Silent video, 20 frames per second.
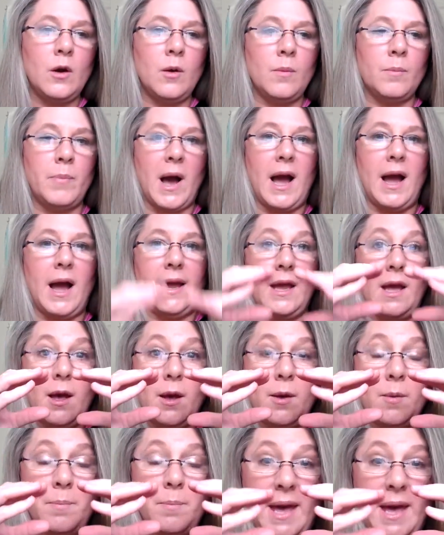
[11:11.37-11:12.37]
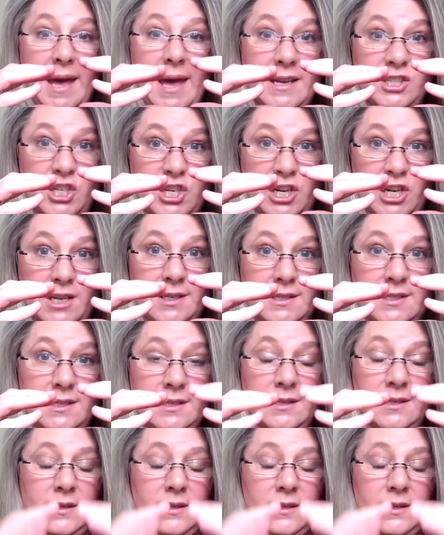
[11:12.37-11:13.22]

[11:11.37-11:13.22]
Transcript: by patient,